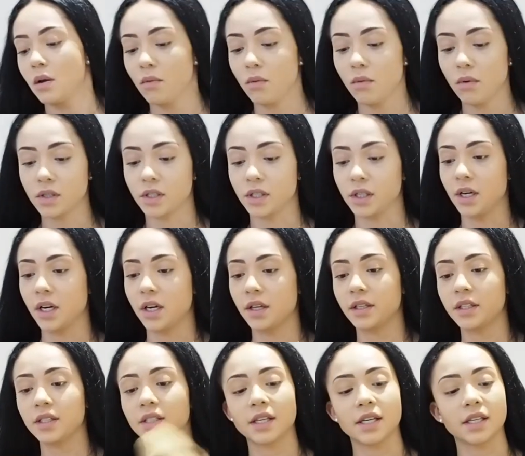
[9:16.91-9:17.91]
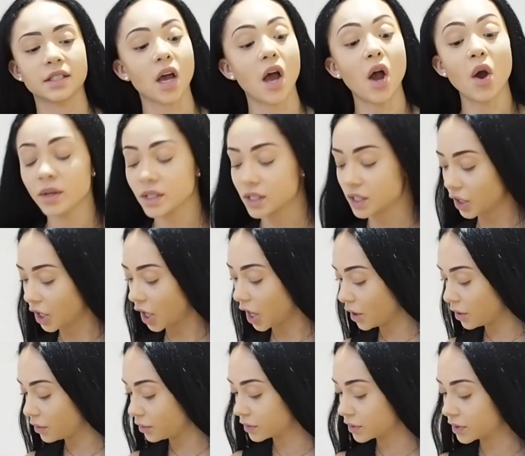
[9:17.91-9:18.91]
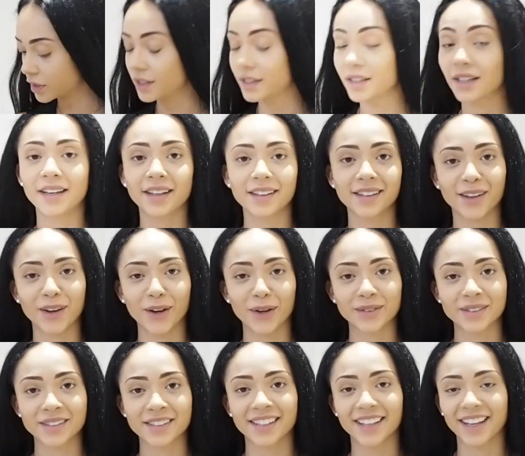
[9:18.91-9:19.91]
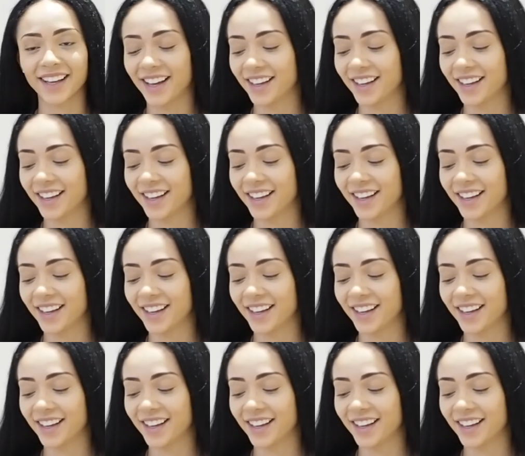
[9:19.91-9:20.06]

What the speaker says: what on earth is this? Oh, it's a coat, another coat.